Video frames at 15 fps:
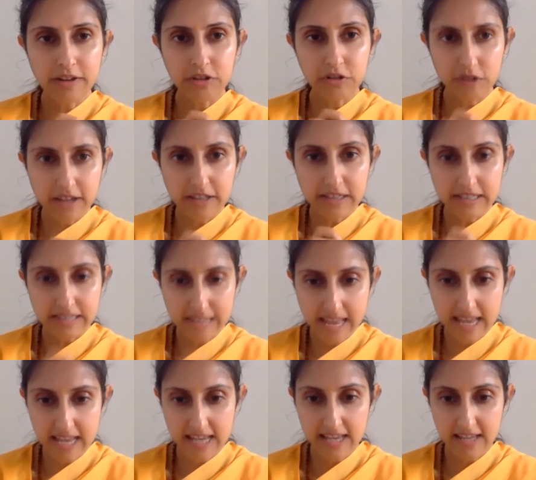tried to
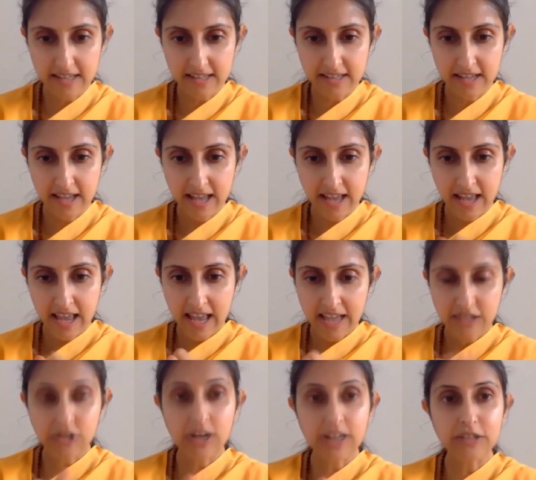take it
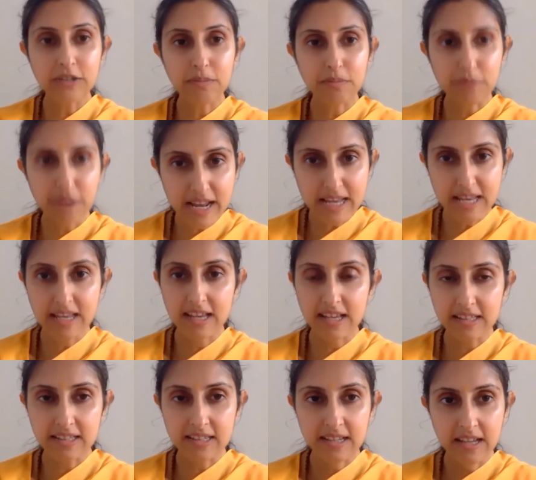and tried to break
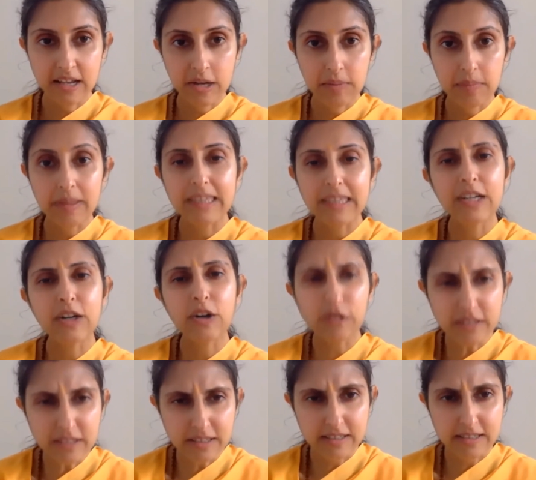it, but they
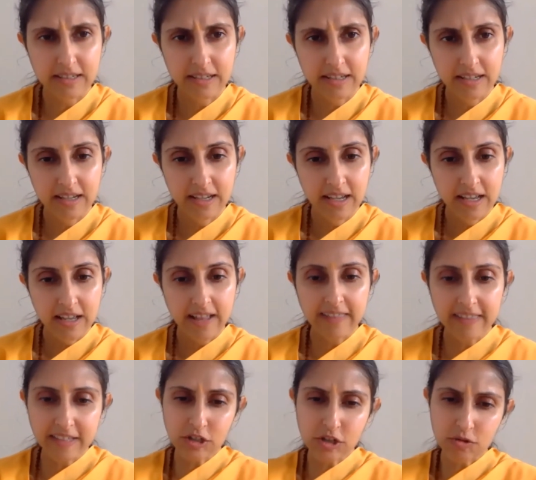couldn't. And
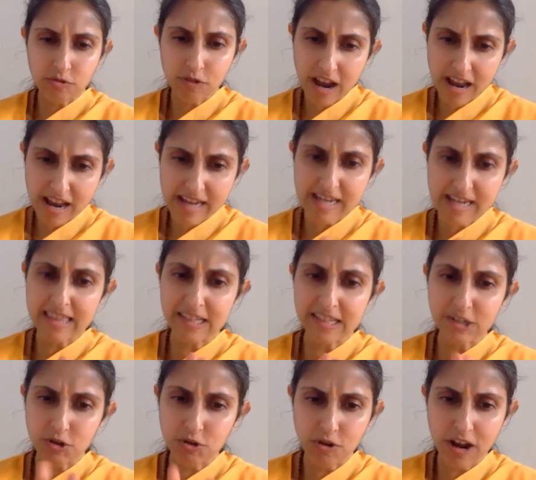they tried and they
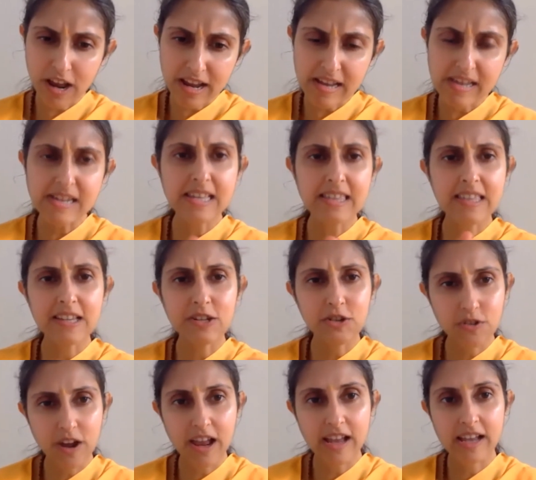tried and they
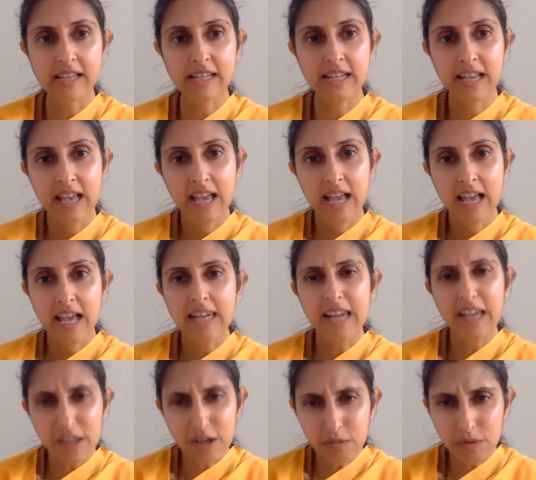tried, and
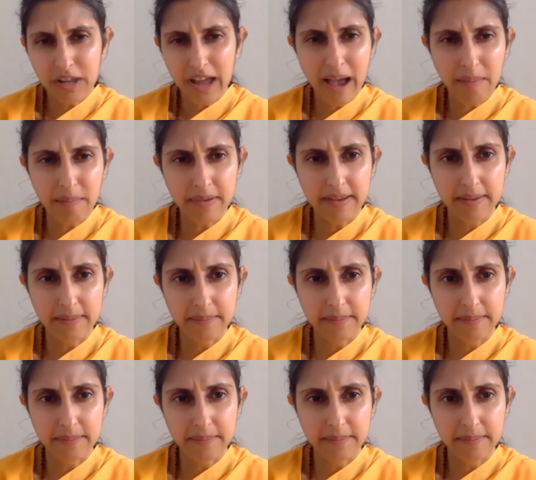nothing would happen.